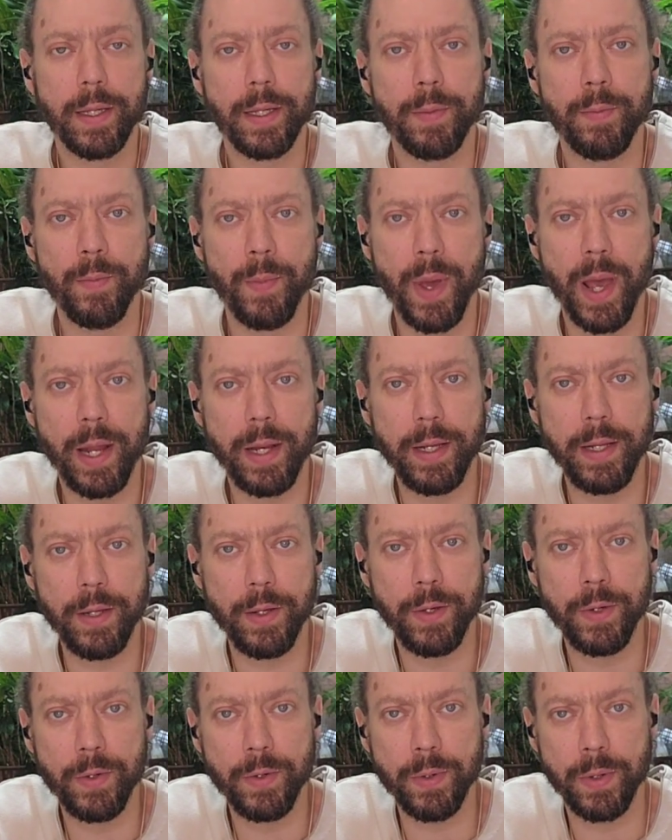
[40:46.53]
many
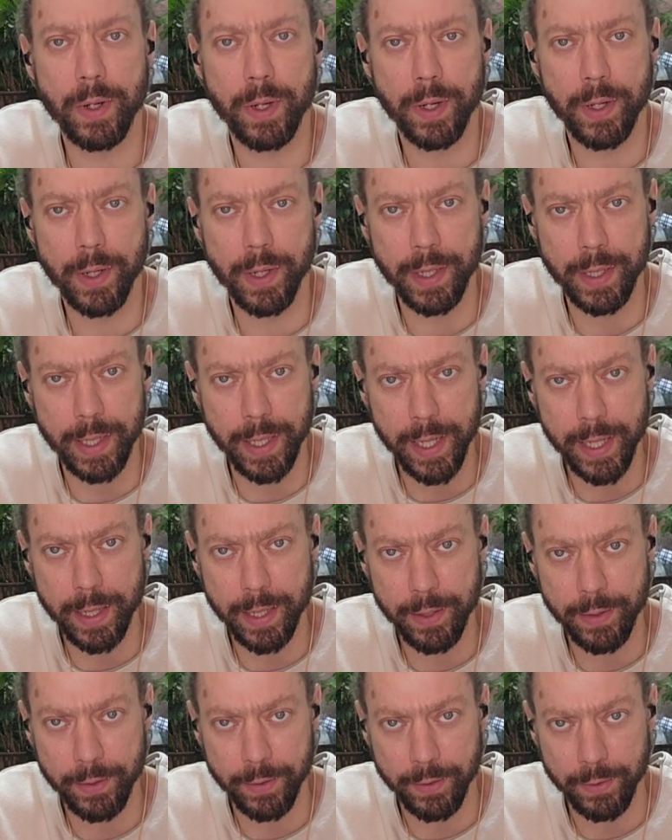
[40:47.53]
who are indeed
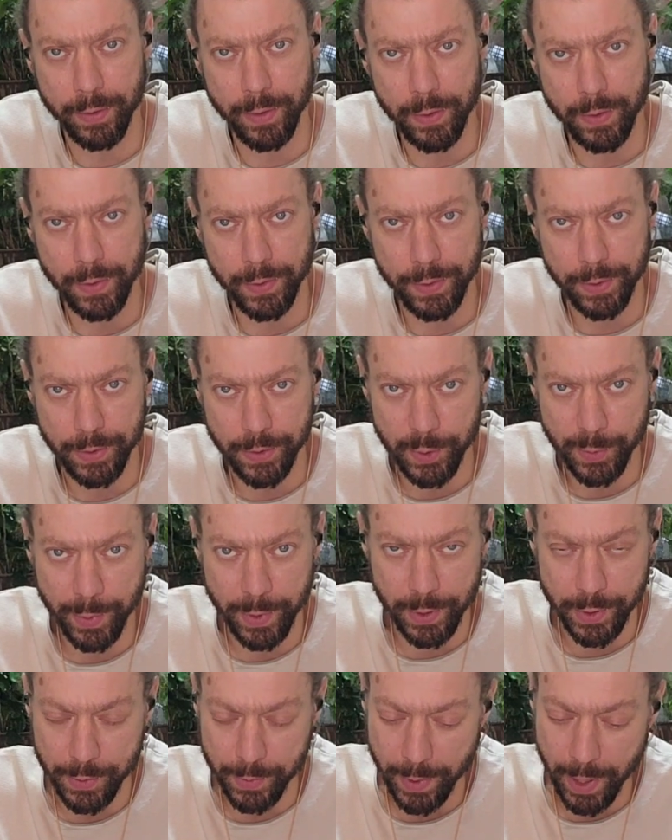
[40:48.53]
into growth and
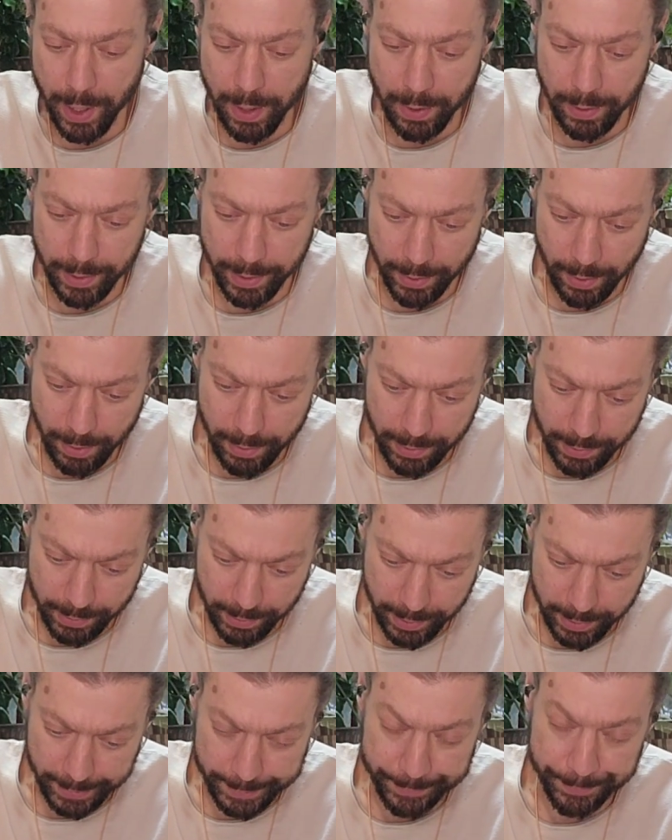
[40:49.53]
spirituality,
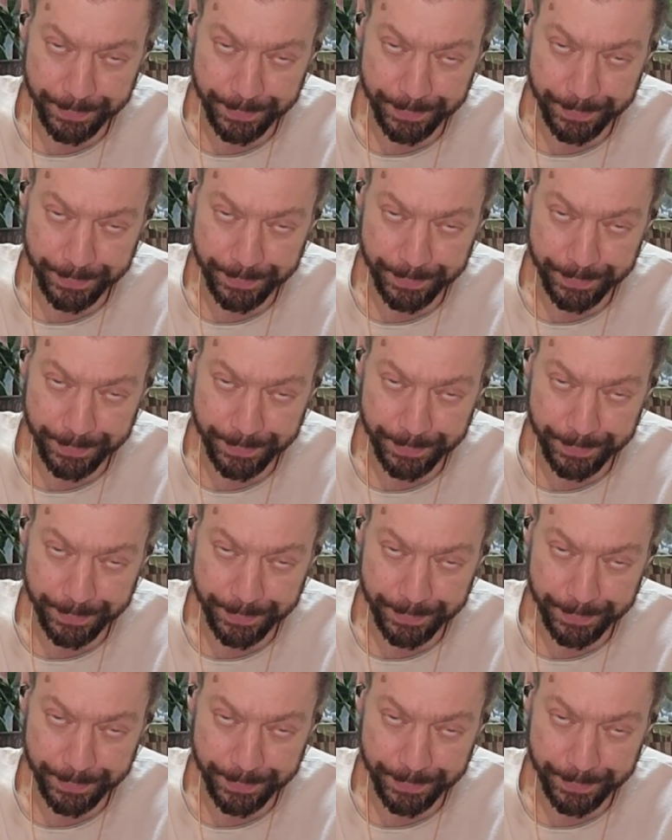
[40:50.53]
honestly,